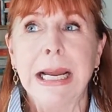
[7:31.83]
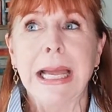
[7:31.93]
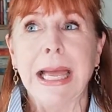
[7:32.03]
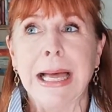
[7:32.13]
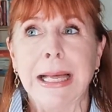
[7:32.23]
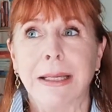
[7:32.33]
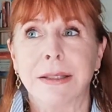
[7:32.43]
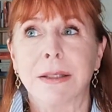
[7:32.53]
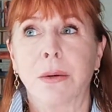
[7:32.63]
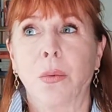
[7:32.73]

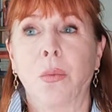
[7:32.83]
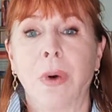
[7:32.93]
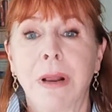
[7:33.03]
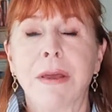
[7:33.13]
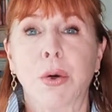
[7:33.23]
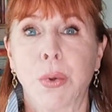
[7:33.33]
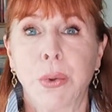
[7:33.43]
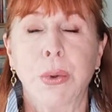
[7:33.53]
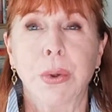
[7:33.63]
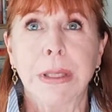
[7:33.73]
And one of the cr
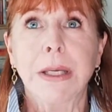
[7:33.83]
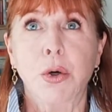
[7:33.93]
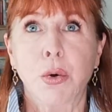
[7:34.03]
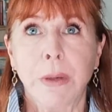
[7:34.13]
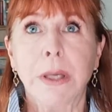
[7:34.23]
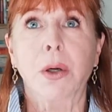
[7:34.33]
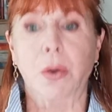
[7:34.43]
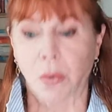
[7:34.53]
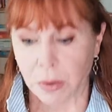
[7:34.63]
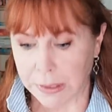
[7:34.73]
critical
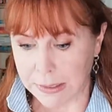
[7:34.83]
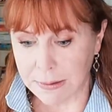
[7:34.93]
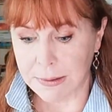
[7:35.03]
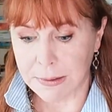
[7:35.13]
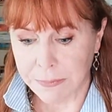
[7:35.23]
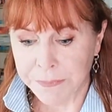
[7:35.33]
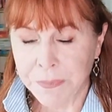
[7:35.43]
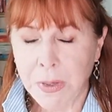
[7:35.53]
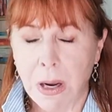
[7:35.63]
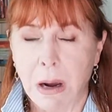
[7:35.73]
organs
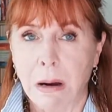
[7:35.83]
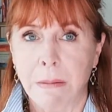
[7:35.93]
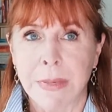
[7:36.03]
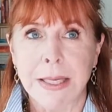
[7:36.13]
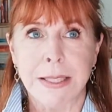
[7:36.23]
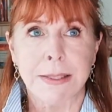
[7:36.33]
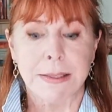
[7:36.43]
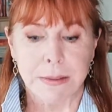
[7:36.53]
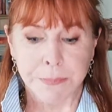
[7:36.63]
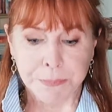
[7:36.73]
um, is